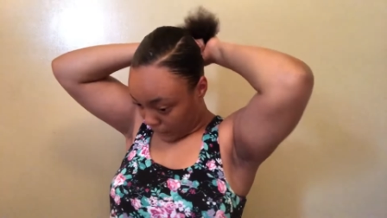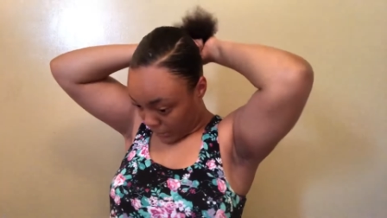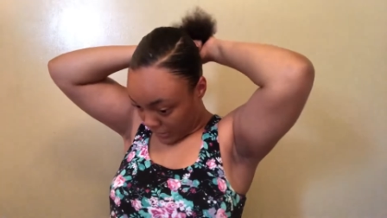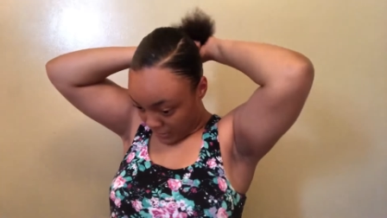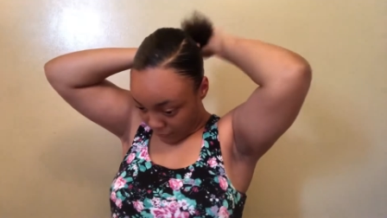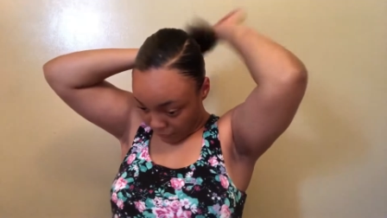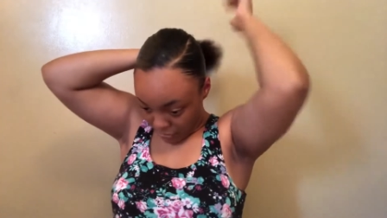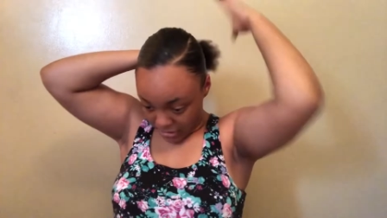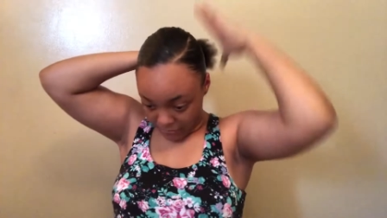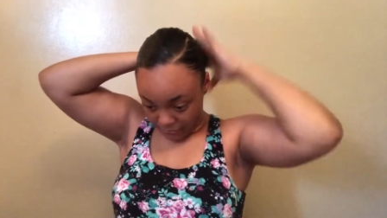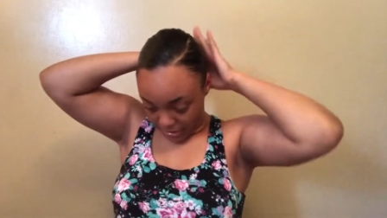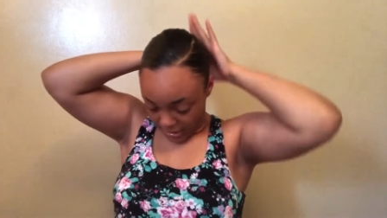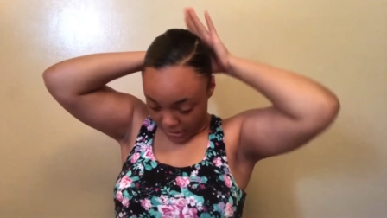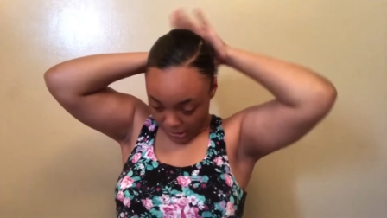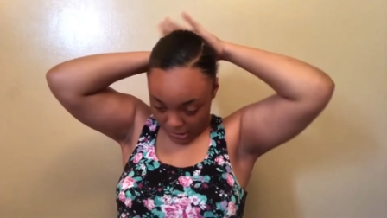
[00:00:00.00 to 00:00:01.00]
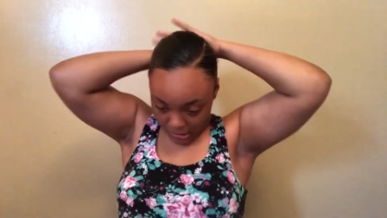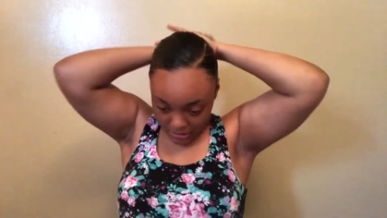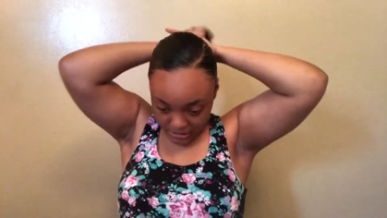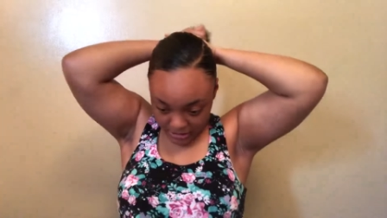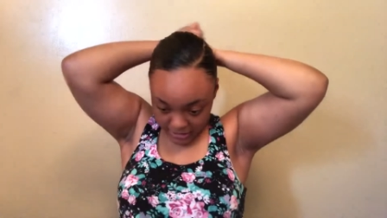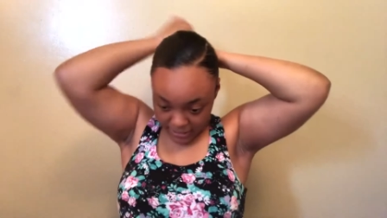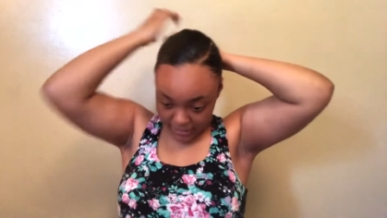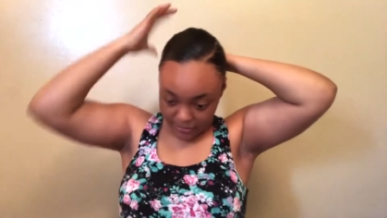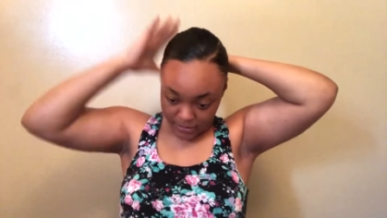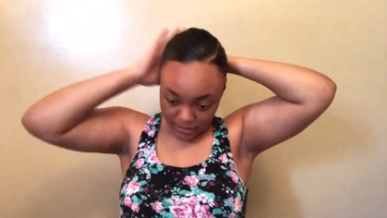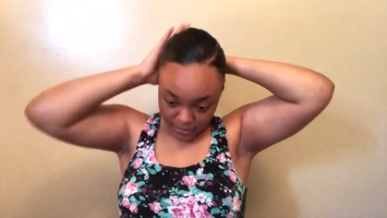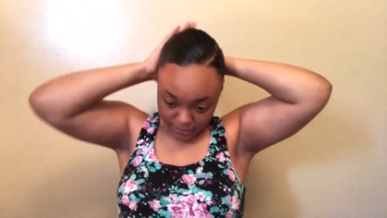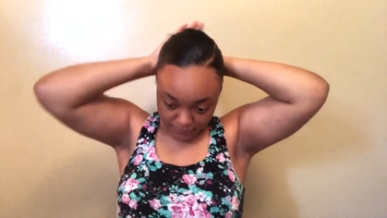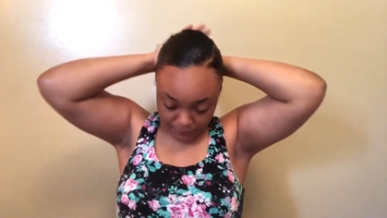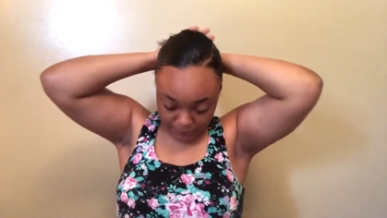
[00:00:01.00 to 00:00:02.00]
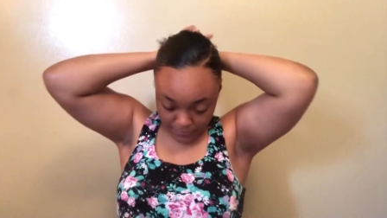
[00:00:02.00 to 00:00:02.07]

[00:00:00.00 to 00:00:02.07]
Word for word: And I'm bringing my hair all together,